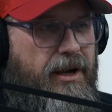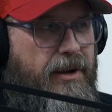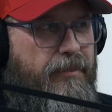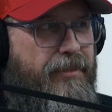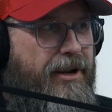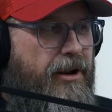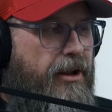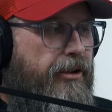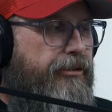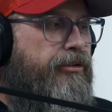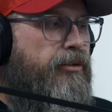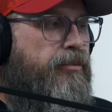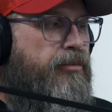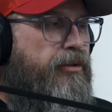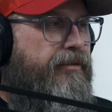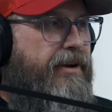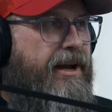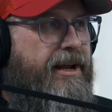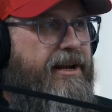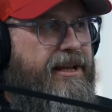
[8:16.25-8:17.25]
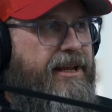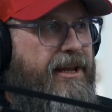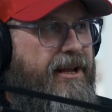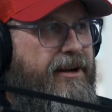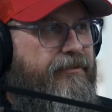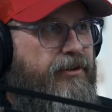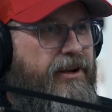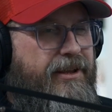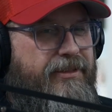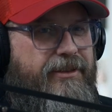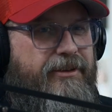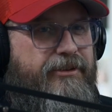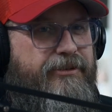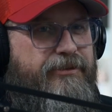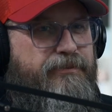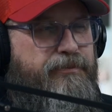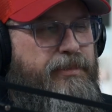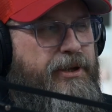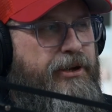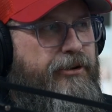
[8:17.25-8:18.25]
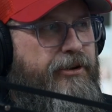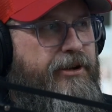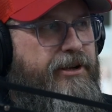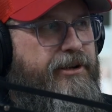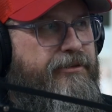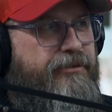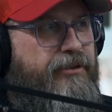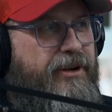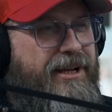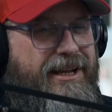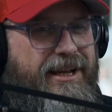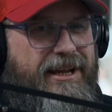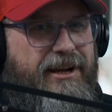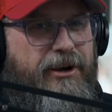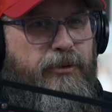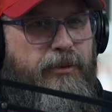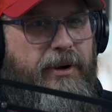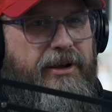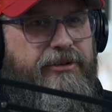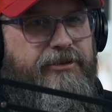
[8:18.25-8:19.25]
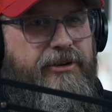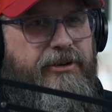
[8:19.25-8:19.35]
But it also provided kind of like this period of like arrested